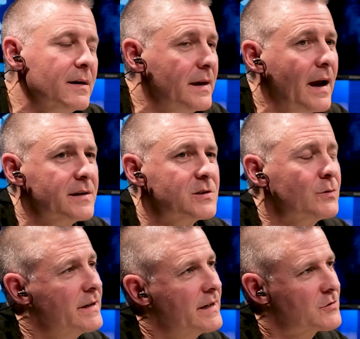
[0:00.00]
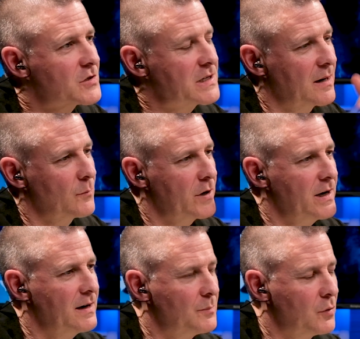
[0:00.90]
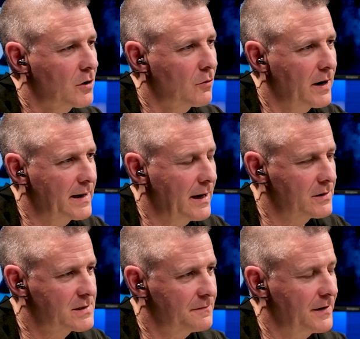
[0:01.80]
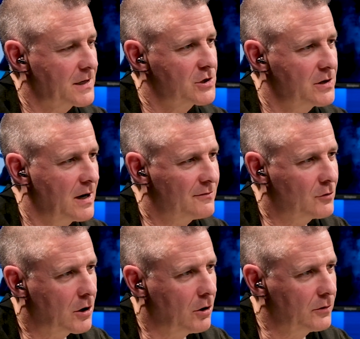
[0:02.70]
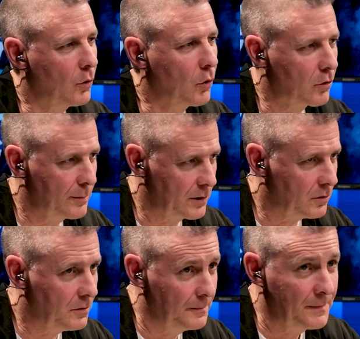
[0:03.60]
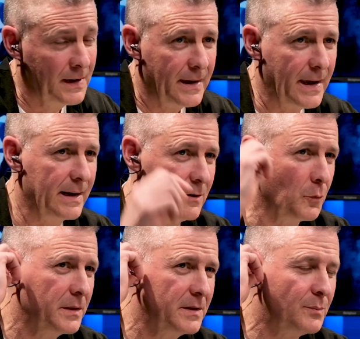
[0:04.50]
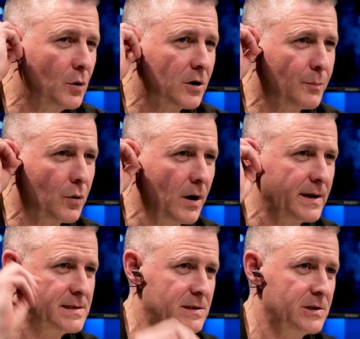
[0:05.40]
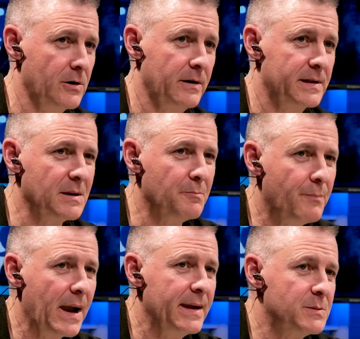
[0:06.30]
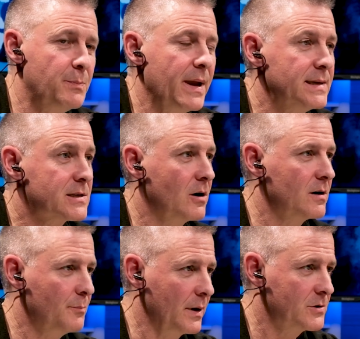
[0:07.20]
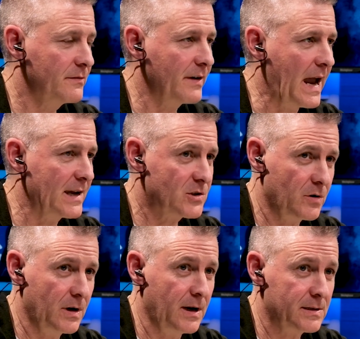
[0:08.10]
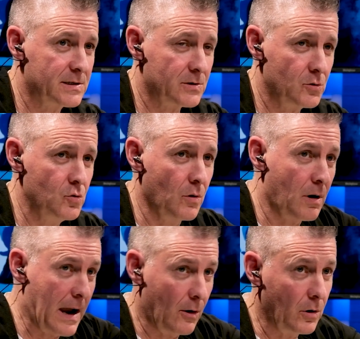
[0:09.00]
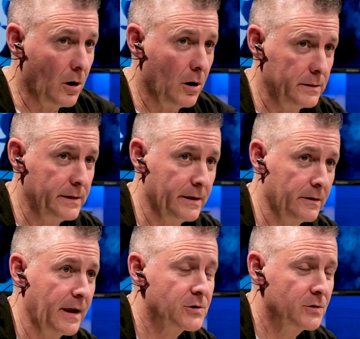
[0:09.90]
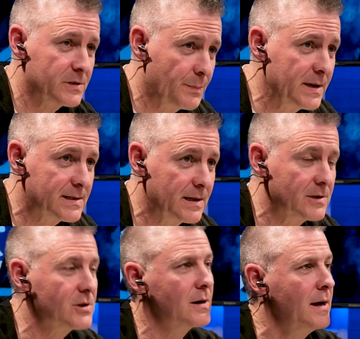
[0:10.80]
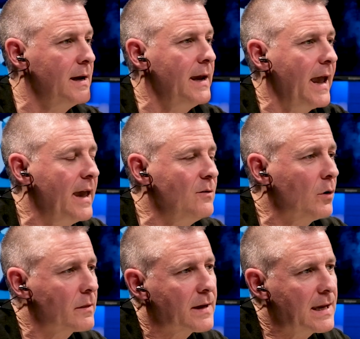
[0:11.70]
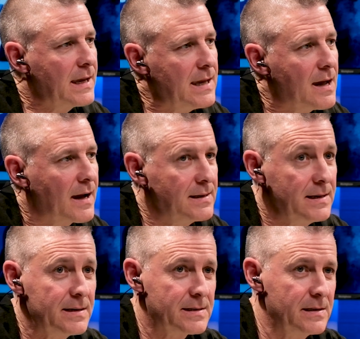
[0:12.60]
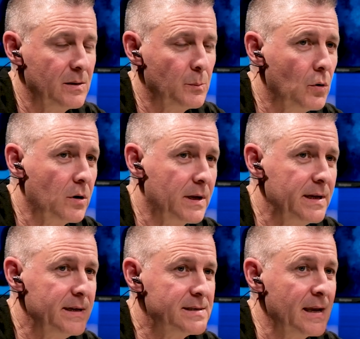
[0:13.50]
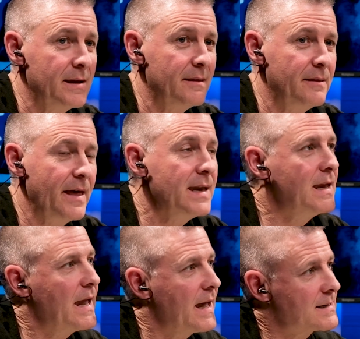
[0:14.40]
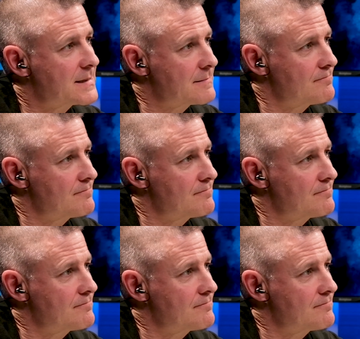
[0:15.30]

Yeah, it's really interesting. I'm reading a book right now. It's a fiction novel called Orbital, and it won the Booker Prize this year. And it's based on a bunch of astronauts who are out on the International Space Station. And one of the key ideas in the book is they get,